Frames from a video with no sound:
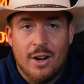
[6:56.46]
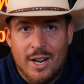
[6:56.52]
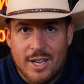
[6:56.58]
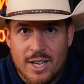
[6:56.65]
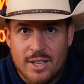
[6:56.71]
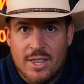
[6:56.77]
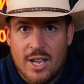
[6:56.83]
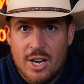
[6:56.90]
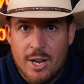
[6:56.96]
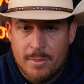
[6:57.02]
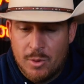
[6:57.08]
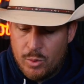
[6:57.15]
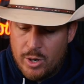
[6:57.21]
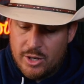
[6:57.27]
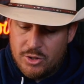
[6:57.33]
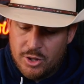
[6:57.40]
did I get that number?
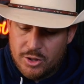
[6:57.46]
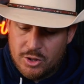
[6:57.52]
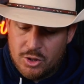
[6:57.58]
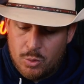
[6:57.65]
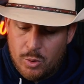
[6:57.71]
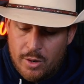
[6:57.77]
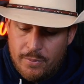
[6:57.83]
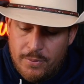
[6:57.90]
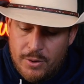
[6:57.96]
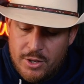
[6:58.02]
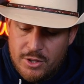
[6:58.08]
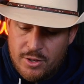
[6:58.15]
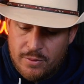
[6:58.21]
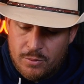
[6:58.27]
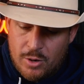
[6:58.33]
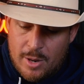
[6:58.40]
Well, I took the square
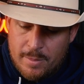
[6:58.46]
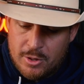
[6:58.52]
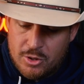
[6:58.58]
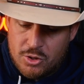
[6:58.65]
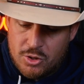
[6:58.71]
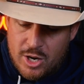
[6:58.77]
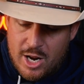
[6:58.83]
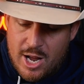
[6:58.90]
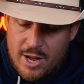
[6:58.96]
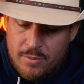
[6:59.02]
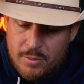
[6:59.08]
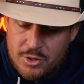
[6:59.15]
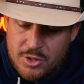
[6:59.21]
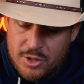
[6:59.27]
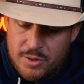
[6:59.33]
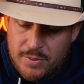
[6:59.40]
footage of Roberts Drive,
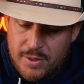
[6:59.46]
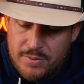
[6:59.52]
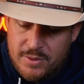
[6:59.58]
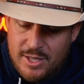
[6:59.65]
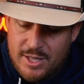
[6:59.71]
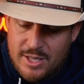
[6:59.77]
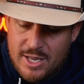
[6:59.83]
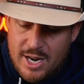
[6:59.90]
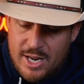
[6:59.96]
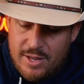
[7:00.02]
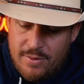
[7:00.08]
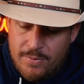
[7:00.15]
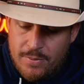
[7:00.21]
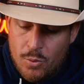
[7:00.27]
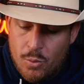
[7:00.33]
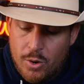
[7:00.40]
which is
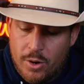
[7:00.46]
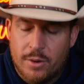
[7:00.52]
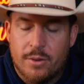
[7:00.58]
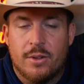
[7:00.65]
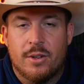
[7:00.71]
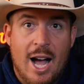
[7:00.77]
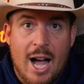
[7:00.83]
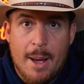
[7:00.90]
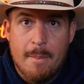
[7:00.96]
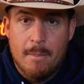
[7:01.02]
1594. I